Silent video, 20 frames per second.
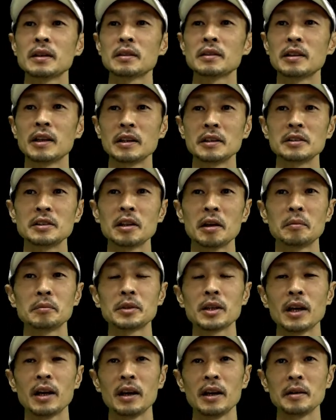then
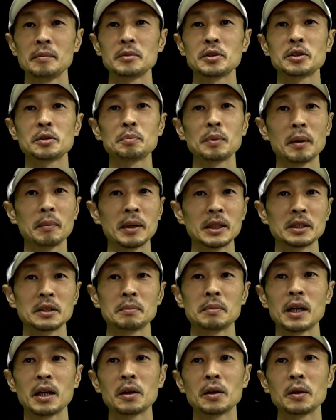sometimes
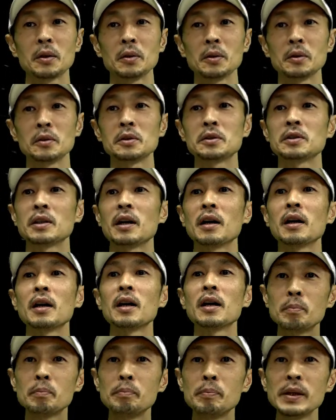supermassive black holes are
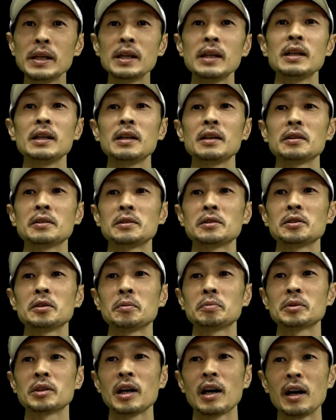billions
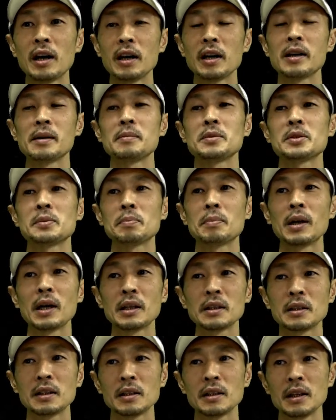of times
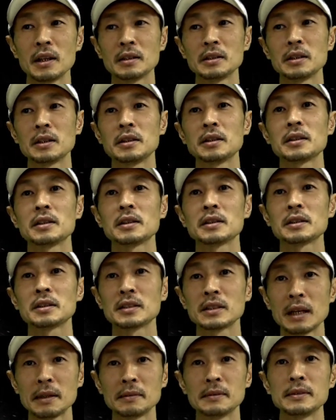brighter than the
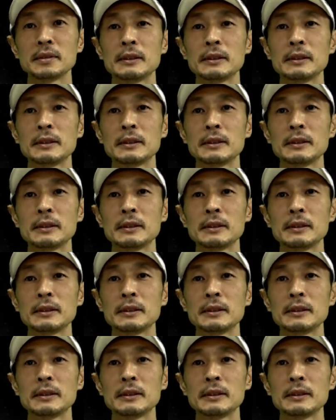sun.